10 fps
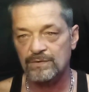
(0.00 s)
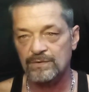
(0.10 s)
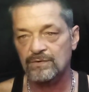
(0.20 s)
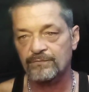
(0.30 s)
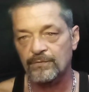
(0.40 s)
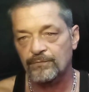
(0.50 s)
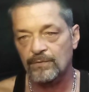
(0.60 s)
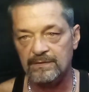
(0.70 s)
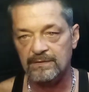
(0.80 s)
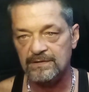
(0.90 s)
I would do it for
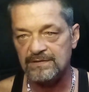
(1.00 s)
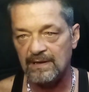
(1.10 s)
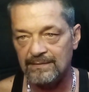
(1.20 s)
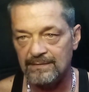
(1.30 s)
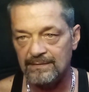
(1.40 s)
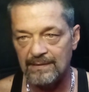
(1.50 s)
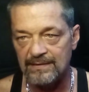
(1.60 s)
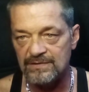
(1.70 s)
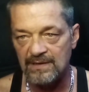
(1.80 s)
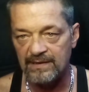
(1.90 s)
free because I,
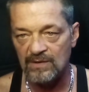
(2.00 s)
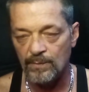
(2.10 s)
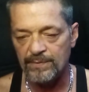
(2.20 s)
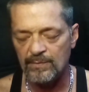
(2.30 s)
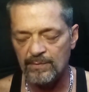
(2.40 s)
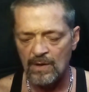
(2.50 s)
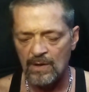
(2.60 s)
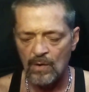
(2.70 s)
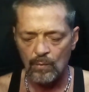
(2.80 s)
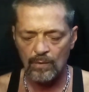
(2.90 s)
I just like helping people.
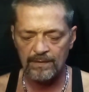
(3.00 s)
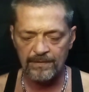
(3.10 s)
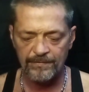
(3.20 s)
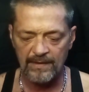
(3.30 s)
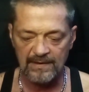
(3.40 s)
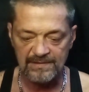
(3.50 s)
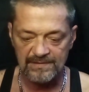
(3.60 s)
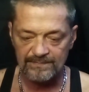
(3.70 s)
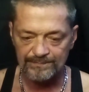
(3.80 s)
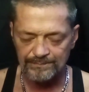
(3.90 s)
One of the
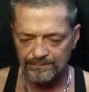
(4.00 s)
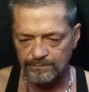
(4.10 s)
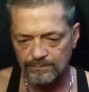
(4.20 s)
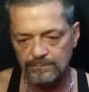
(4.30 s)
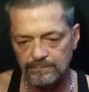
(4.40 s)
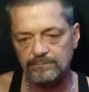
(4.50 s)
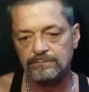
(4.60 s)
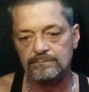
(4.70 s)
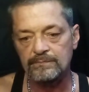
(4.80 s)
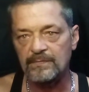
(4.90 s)
things,
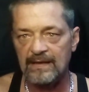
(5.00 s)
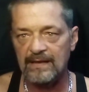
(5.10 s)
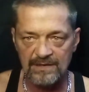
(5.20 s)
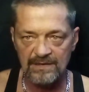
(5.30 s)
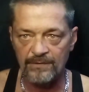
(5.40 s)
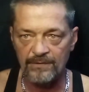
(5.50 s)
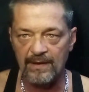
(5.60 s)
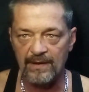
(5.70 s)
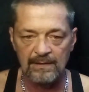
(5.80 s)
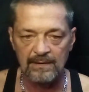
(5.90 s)
that's another
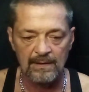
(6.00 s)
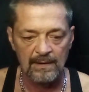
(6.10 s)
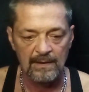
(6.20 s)
thing.